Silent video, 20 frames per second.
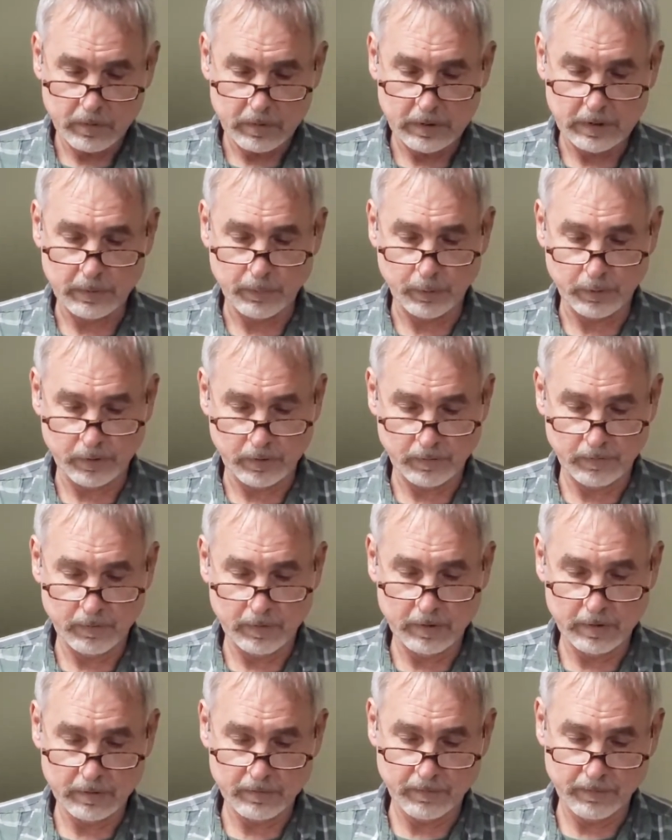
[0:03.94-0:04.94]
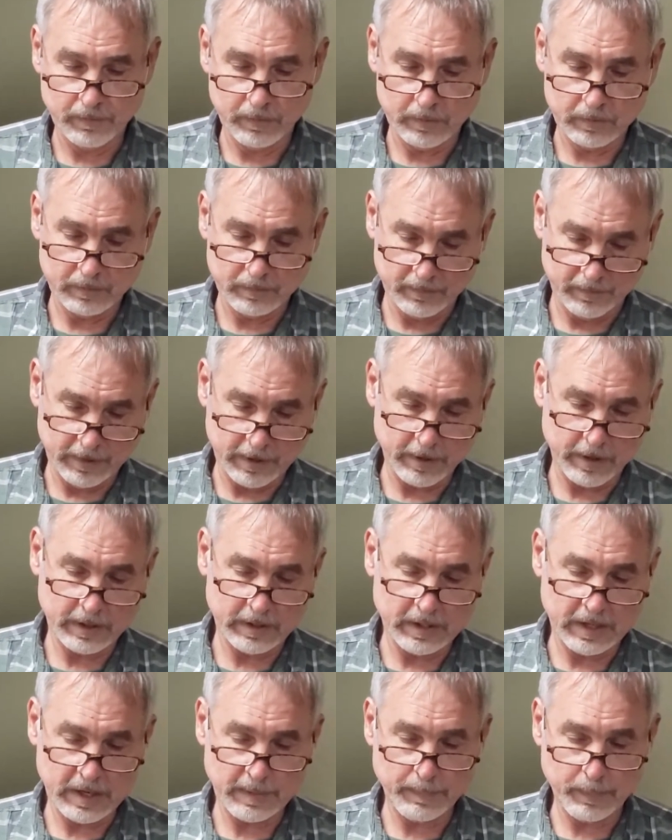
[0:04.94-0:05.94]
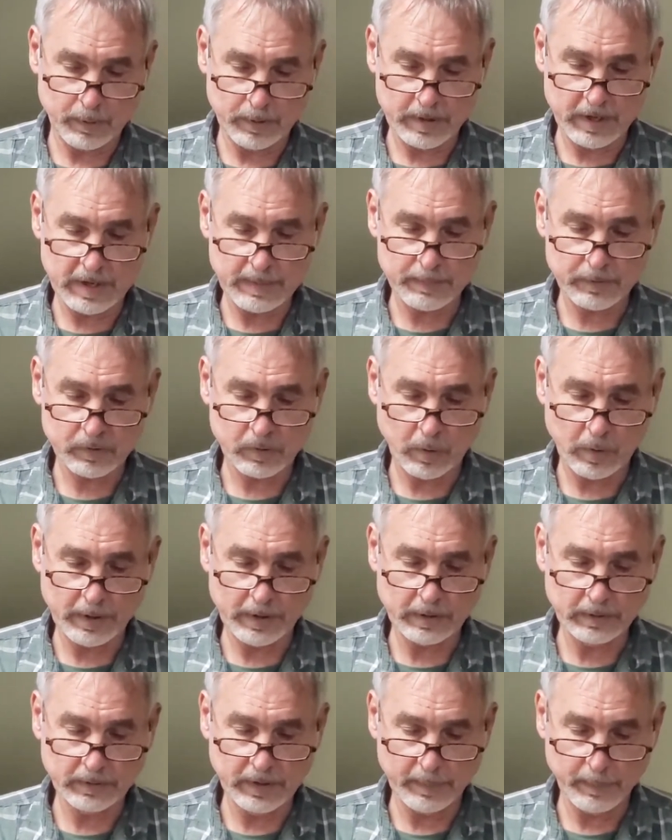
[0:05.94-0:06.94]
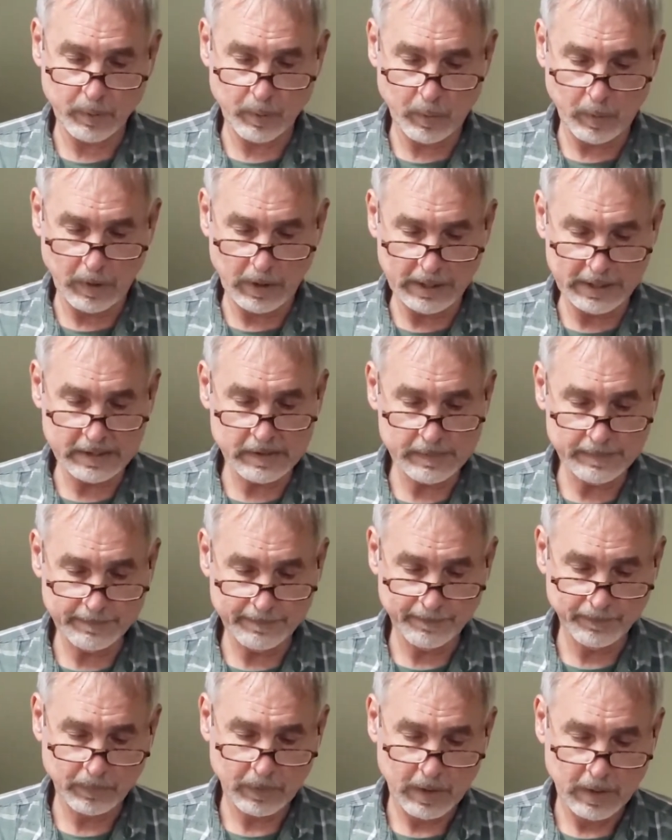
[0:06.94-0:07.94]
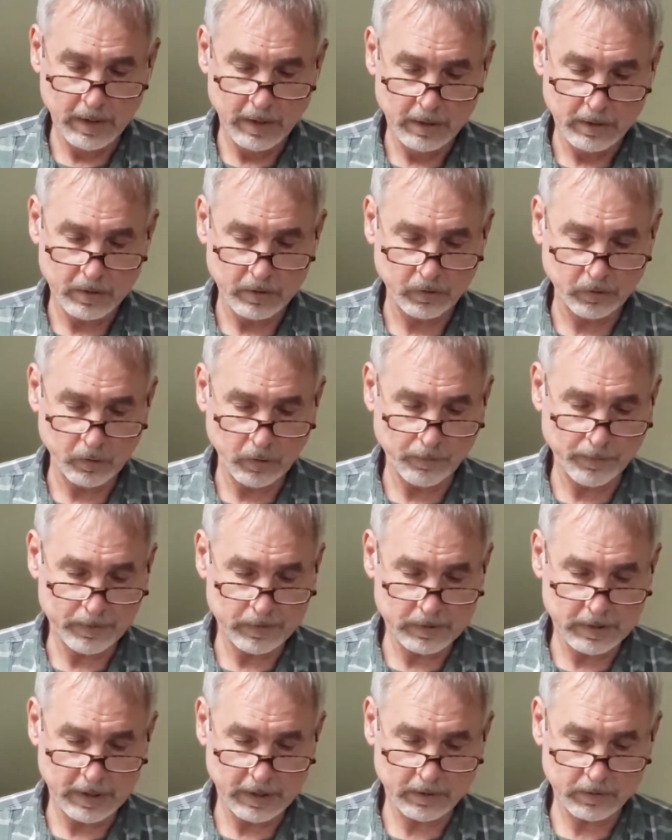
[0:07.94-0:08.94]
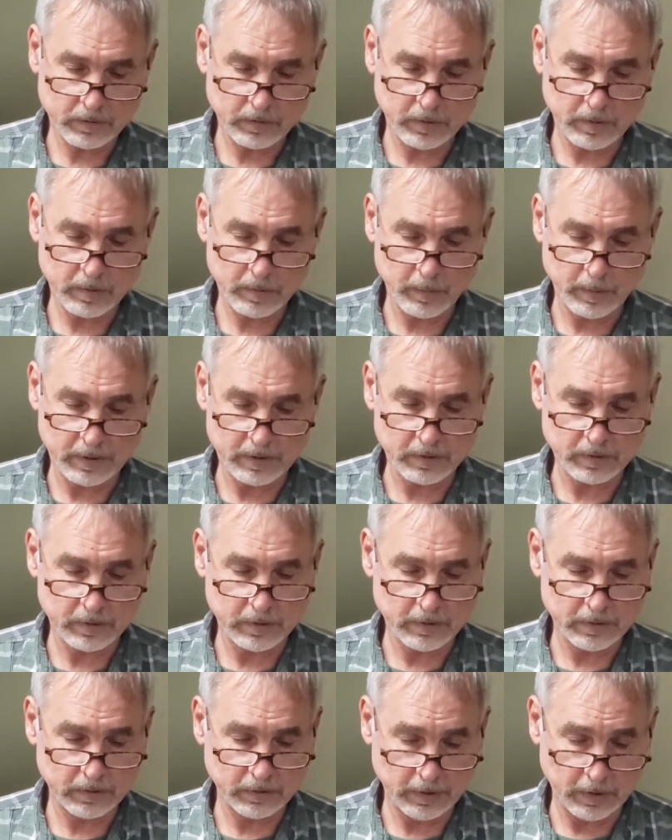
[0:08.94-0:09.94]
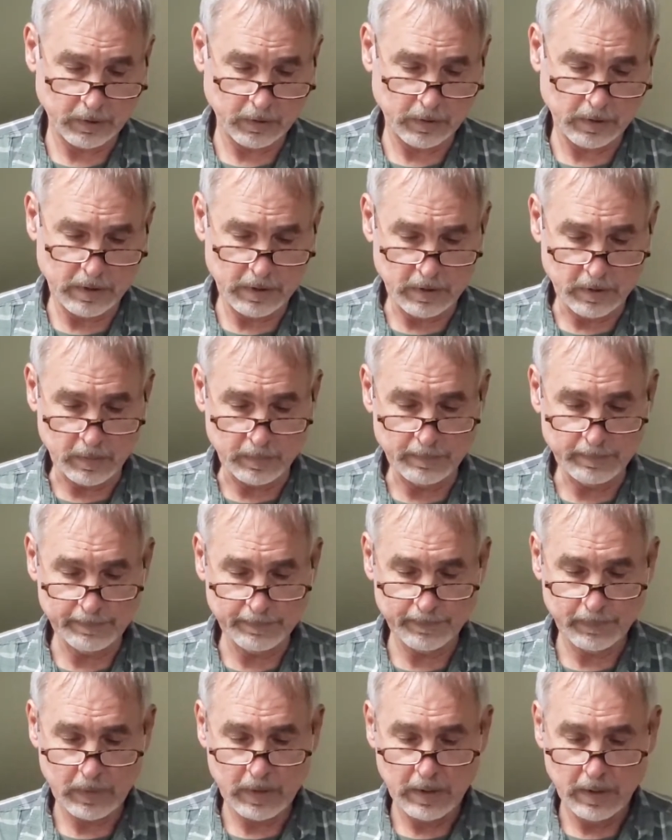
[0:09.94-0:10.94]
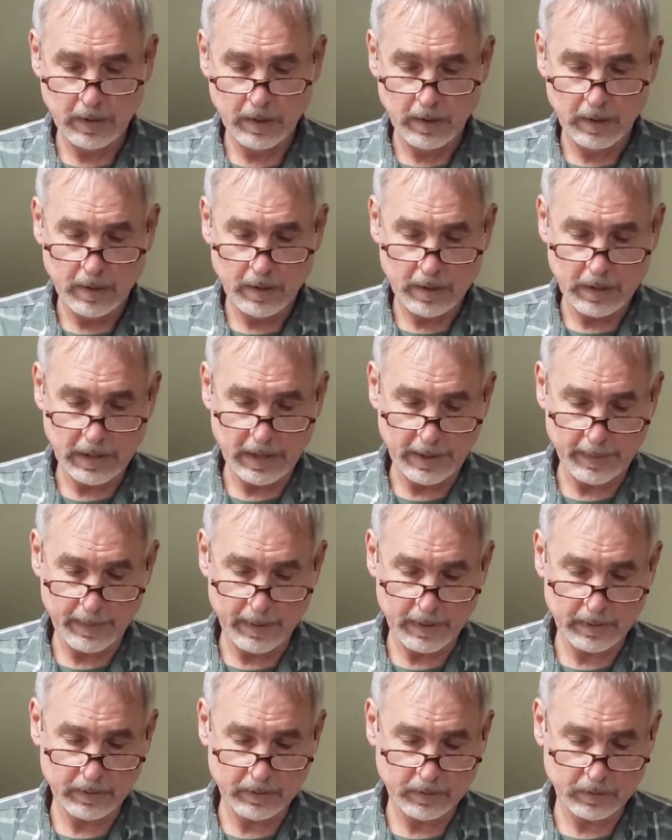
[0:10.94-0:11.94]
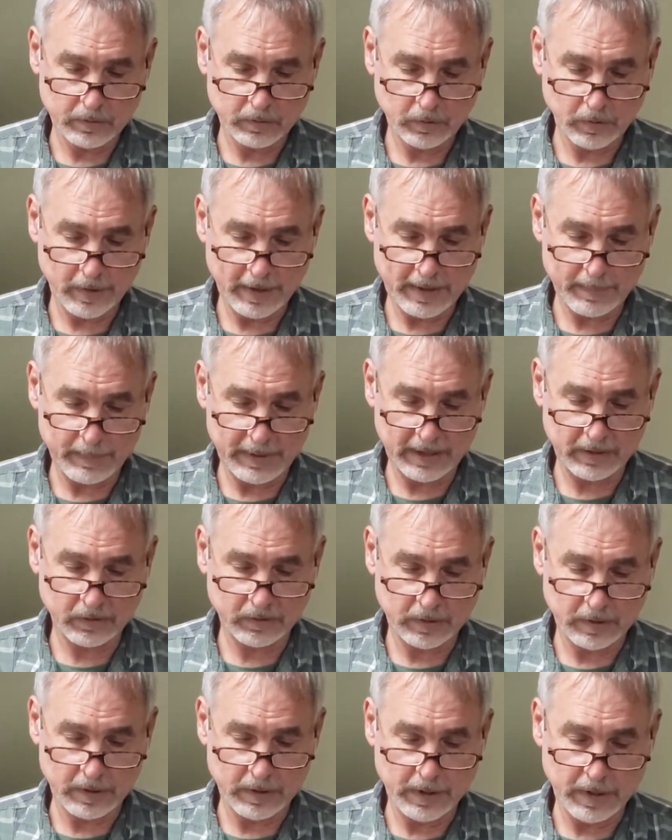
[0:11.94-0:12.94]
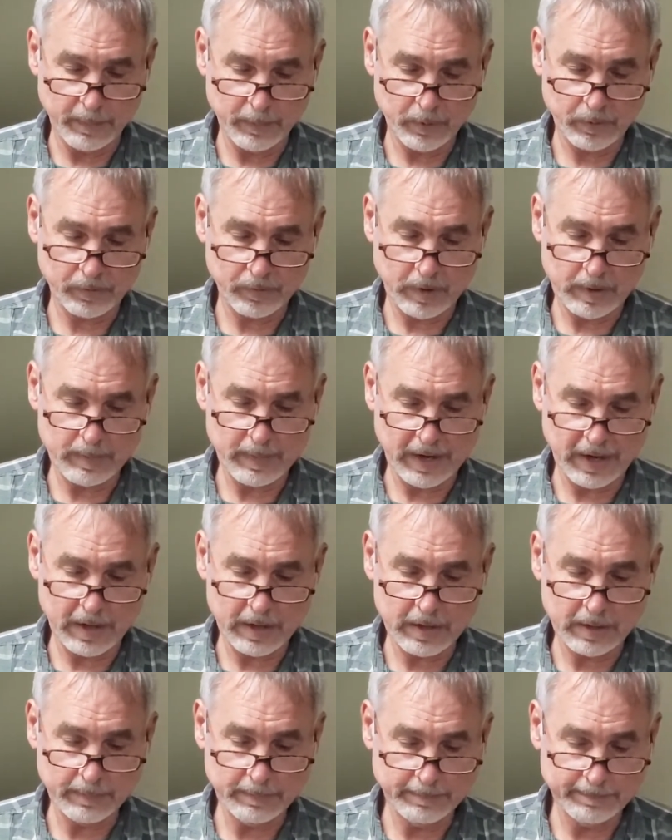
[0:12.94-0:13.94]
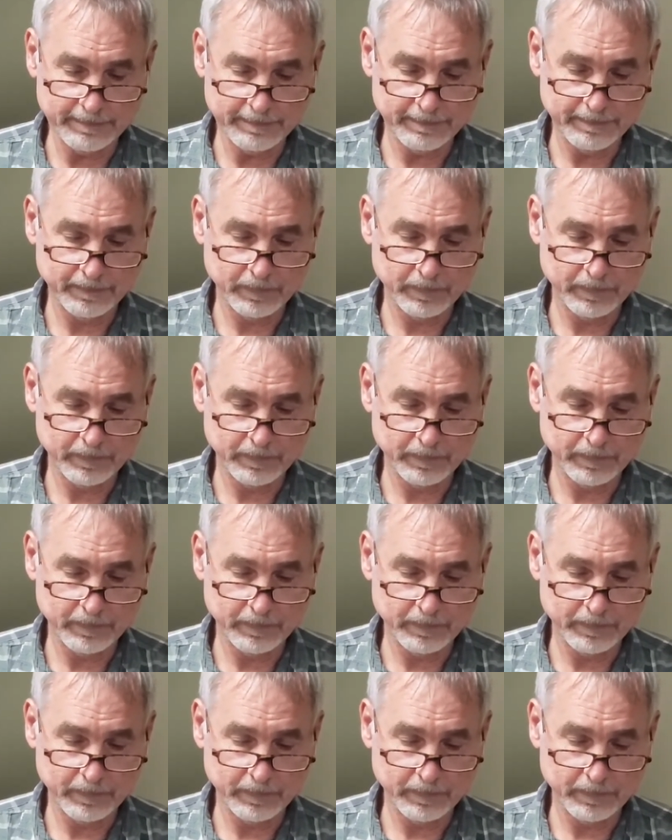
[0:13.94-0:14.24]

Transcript: It was a very deep or deep soil, number 1. The surface texture was silt loam, so that makes it a number 3 medium.